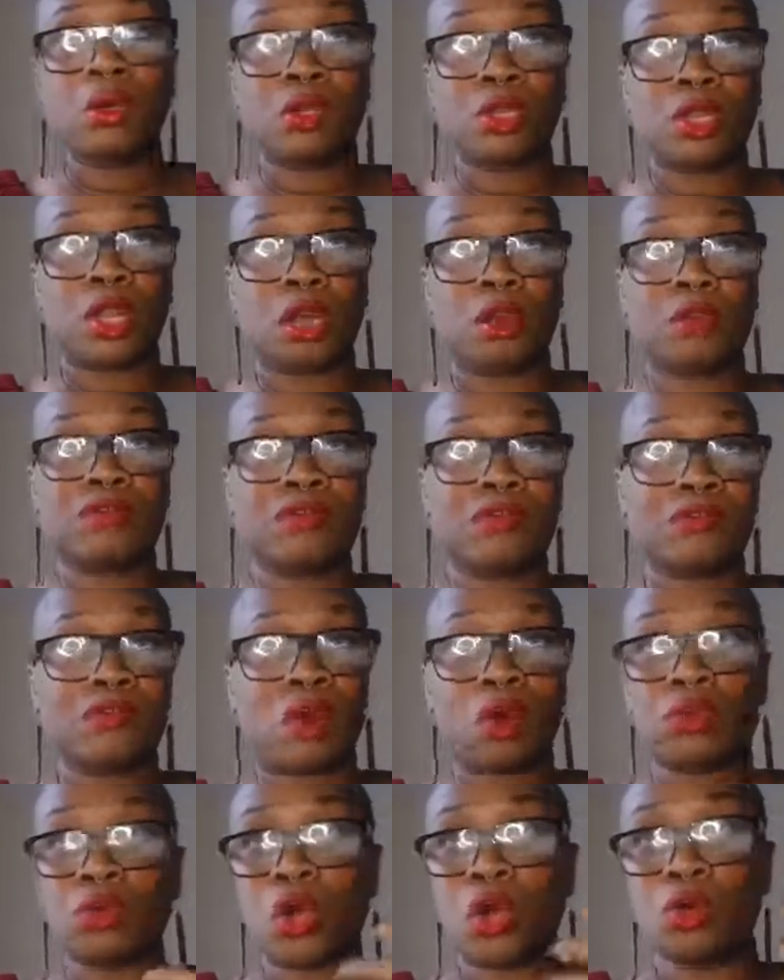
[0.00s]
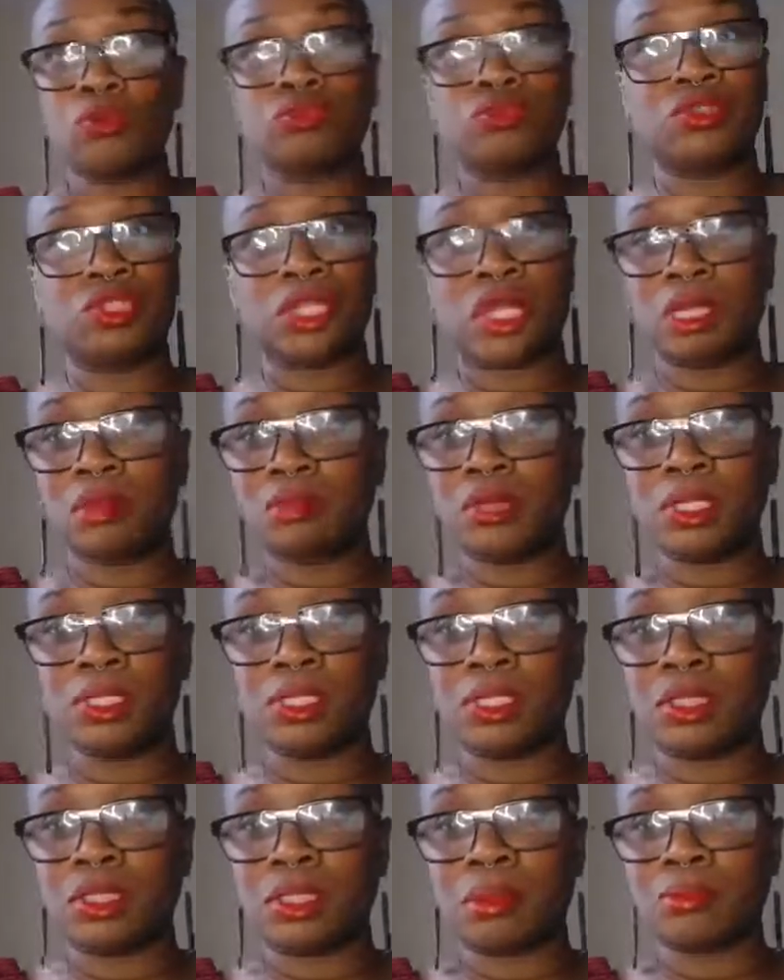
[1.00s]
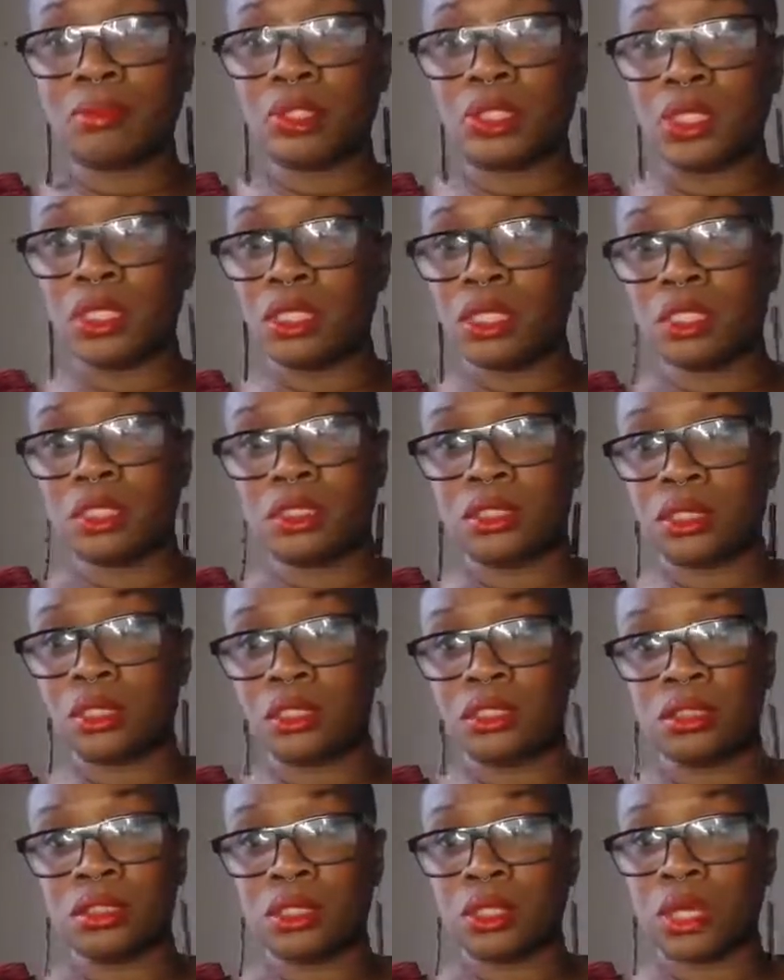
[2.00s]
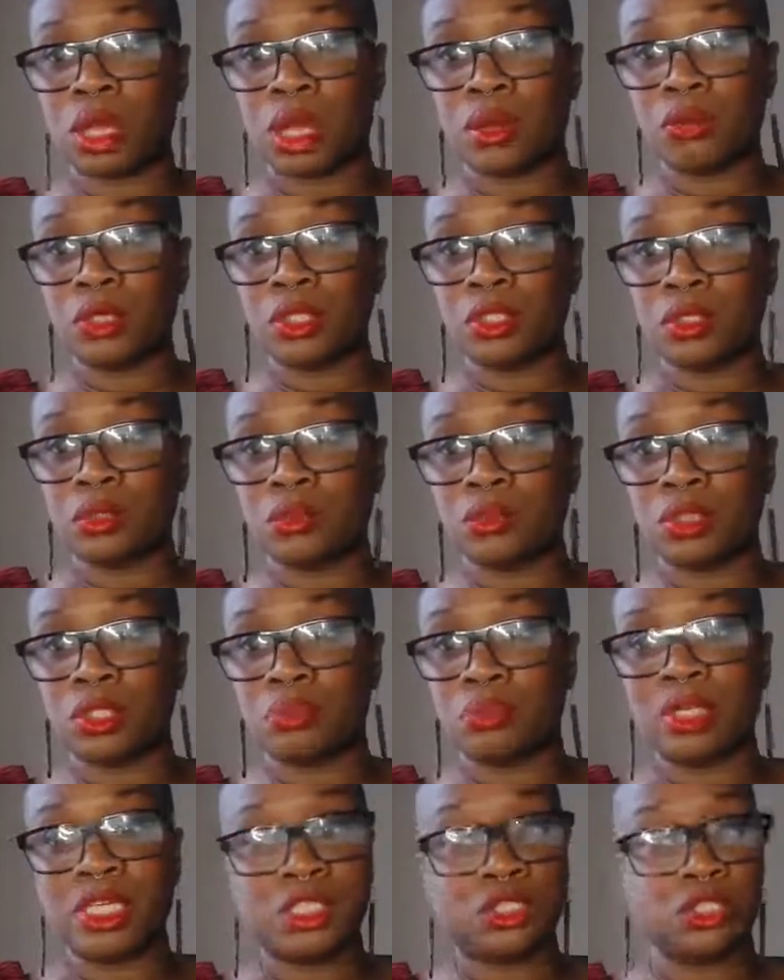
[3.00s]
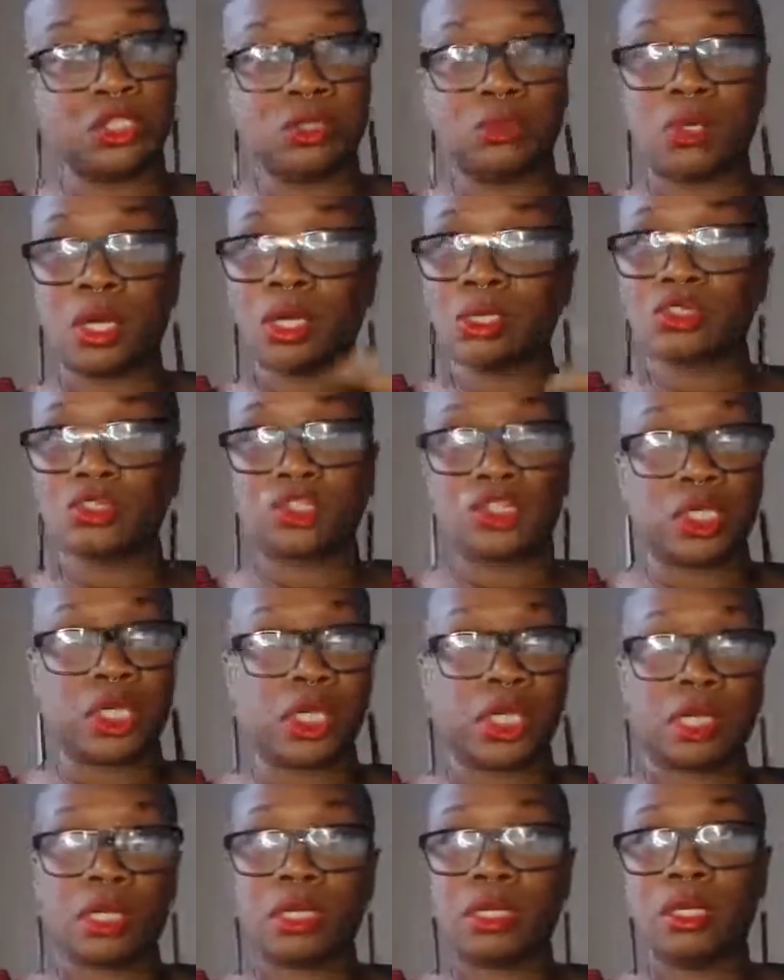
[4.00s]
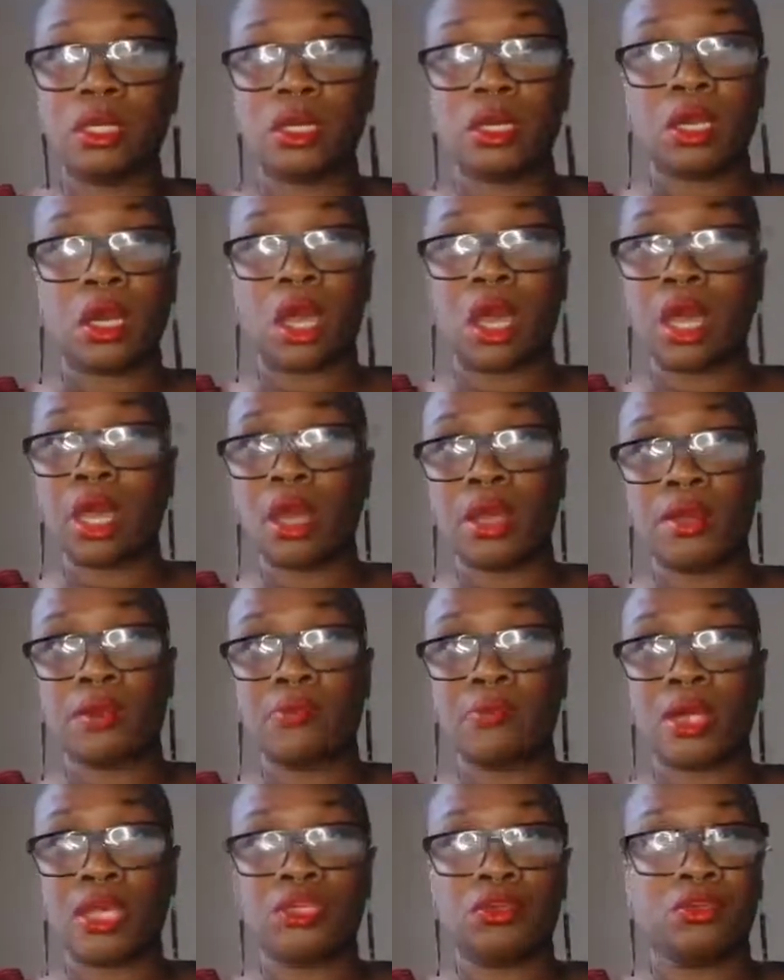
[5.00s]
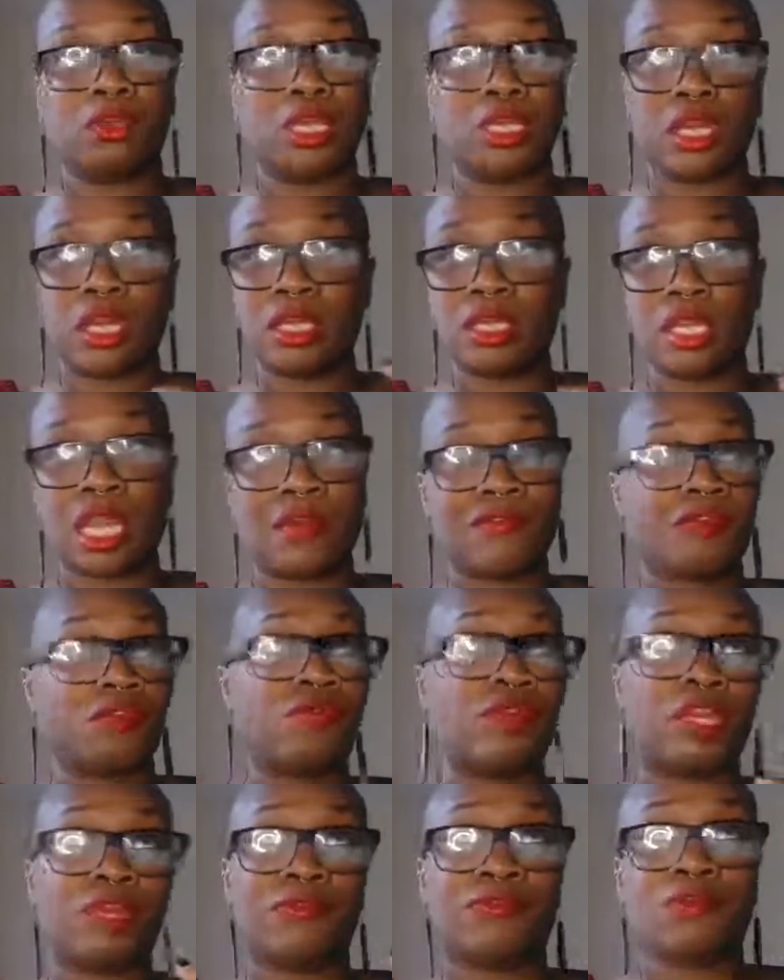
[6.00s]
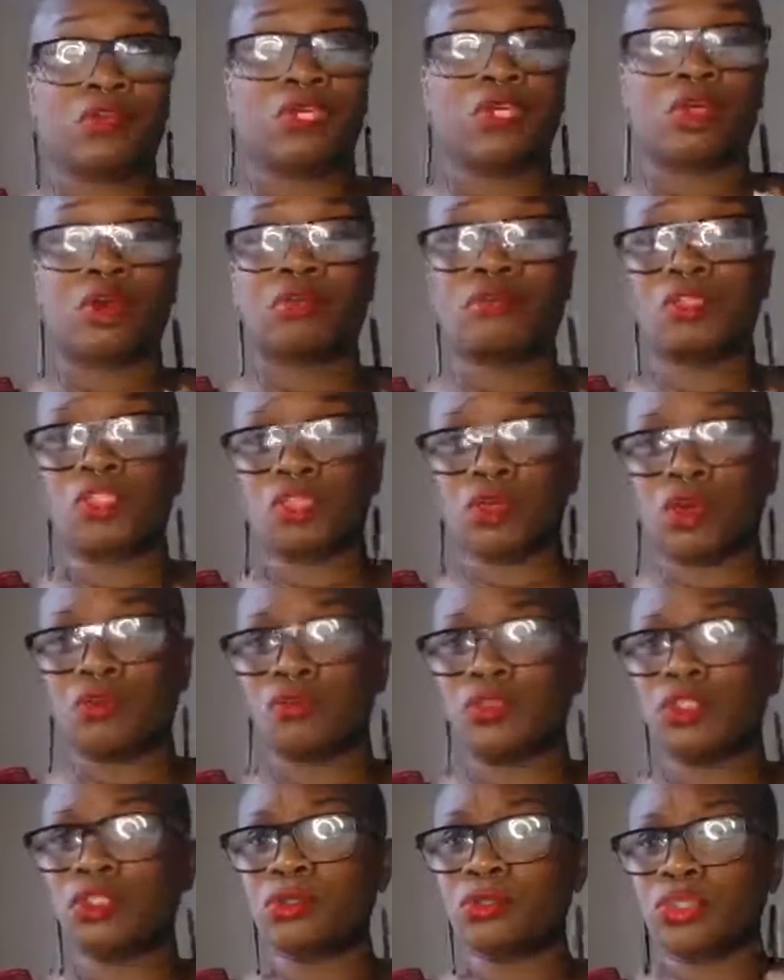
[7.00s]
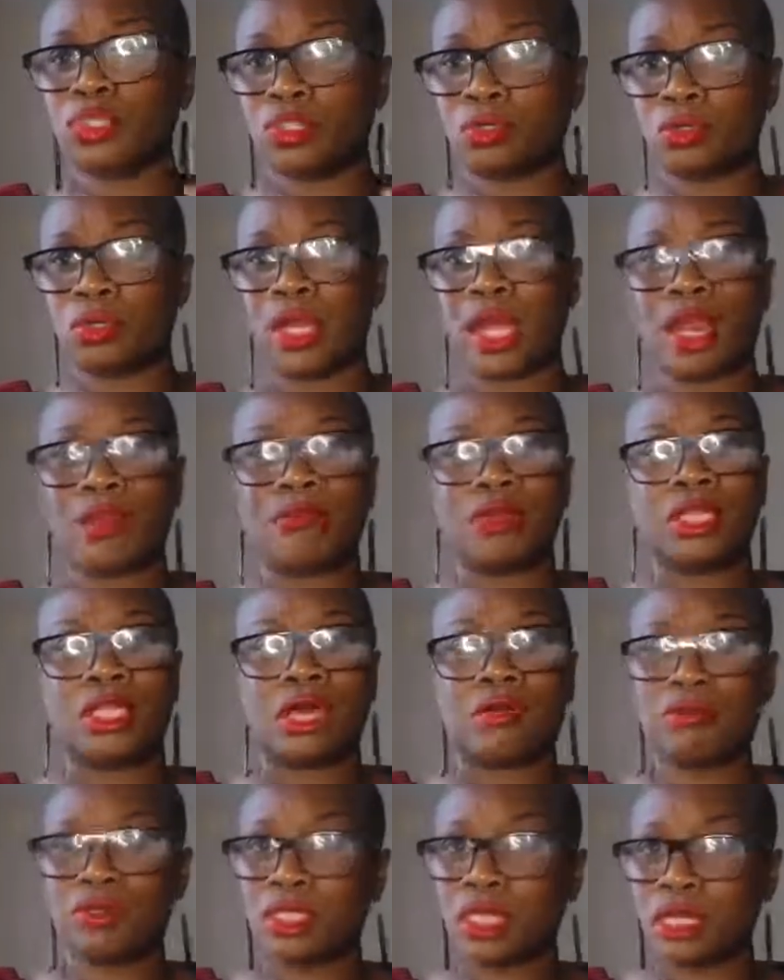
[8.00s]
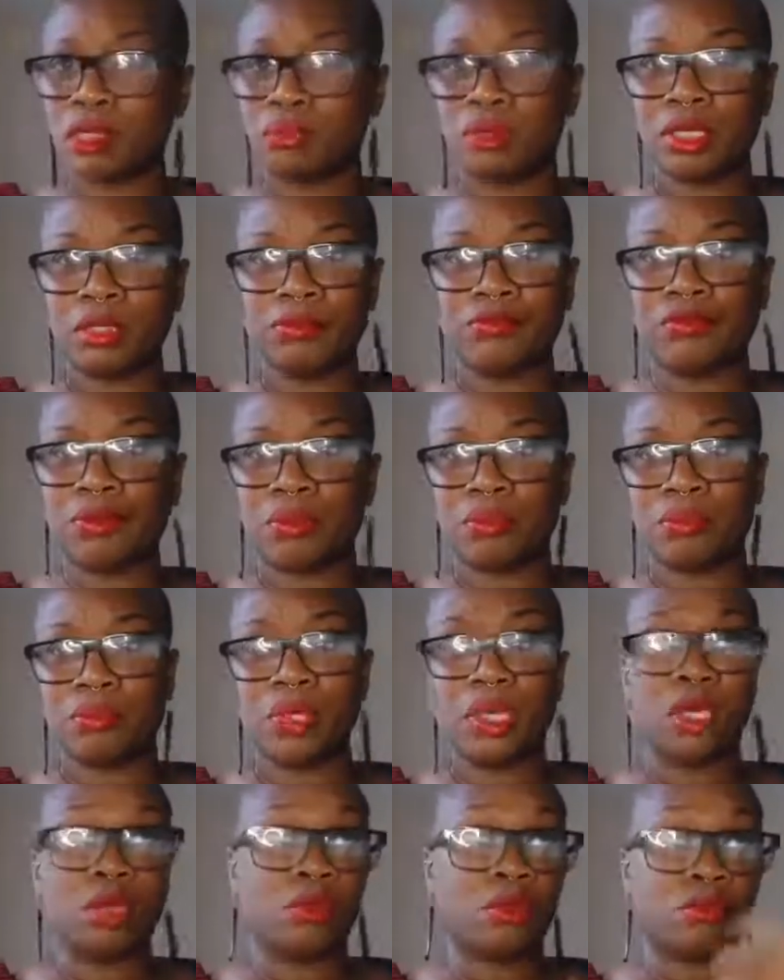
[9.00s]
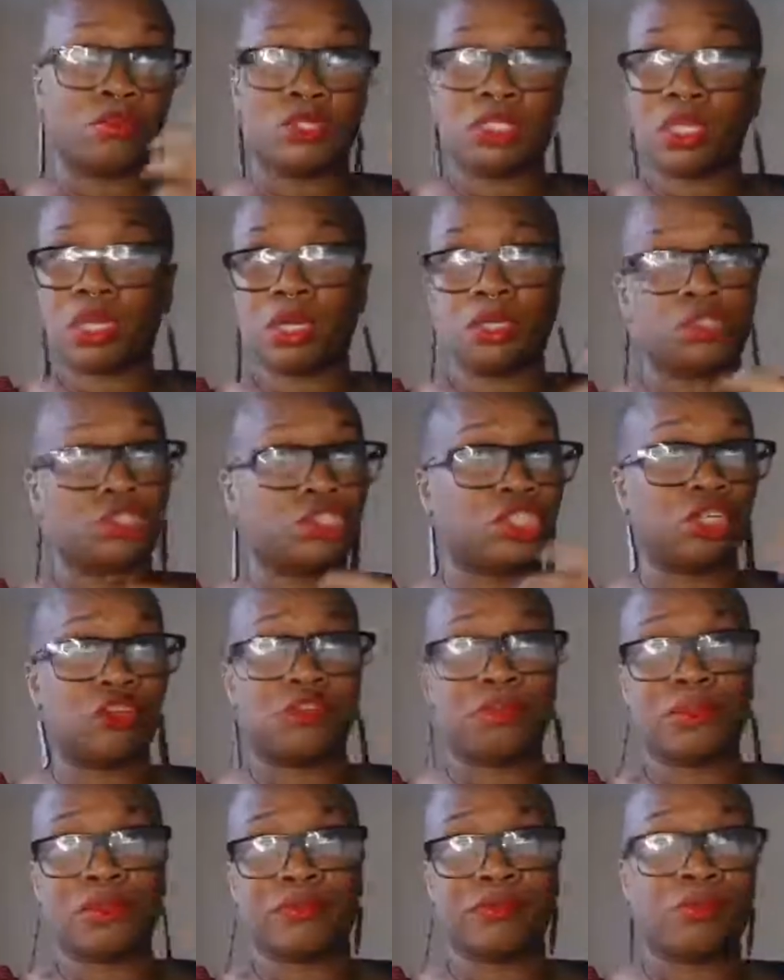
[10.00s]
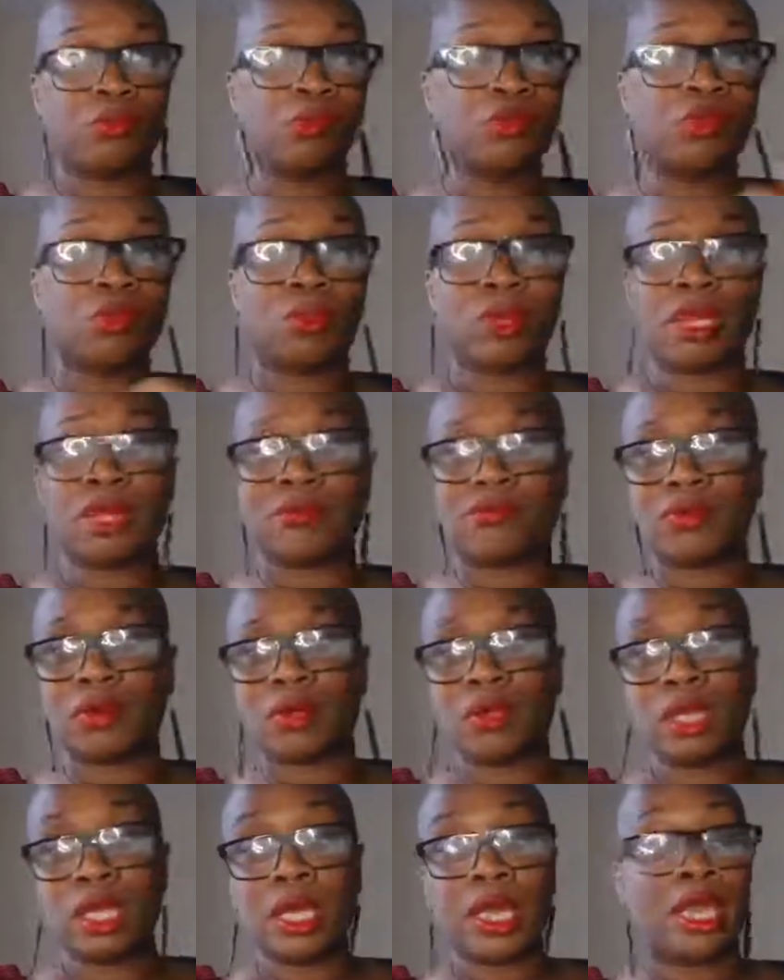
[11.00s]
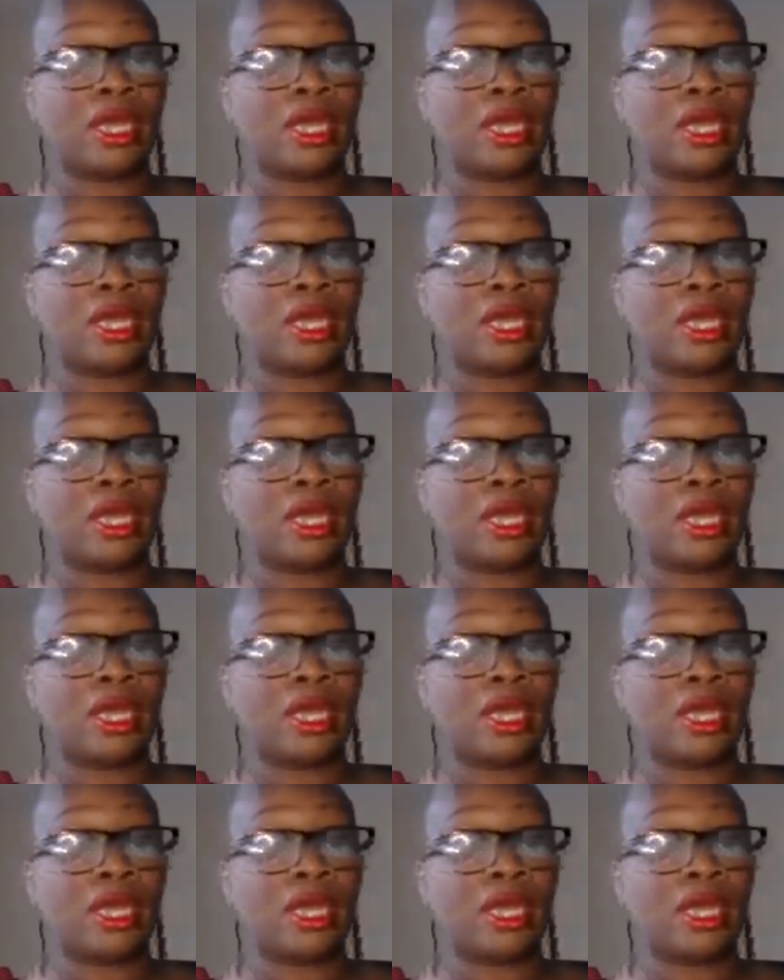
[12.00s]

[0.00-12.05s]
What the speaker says: If you've got an old resentment to somebody that was mean to you last year, and that you never really fully got resolved, and you're still carrying that resentment from whether it's last year or before or whatever.